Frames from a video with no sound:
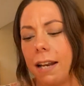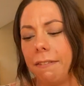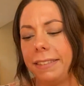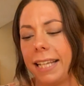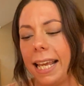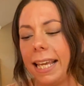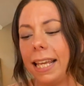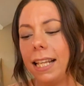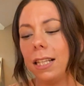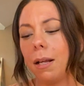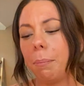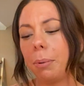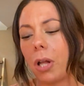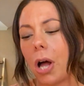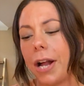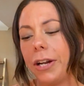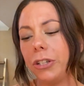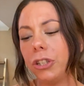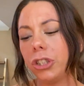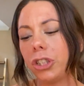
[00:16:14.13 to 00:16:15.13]
of taking the
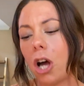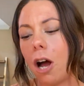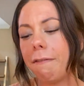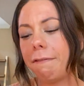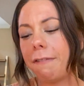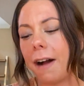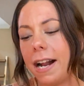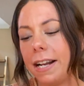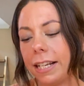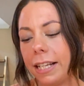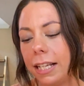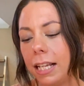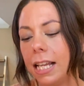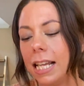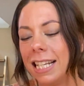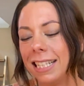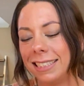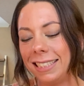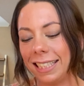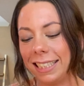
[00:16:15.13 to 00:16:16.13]
blinders off, finding
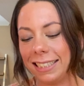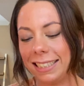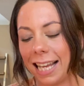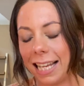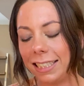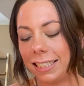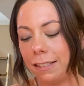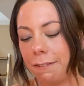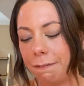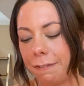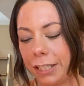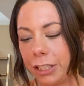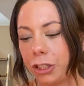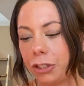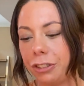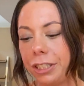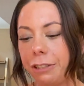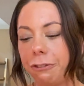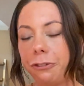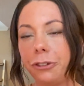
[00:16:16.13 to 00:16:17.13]
success and
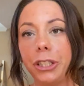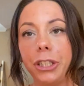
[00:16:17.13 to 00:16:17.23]
victory for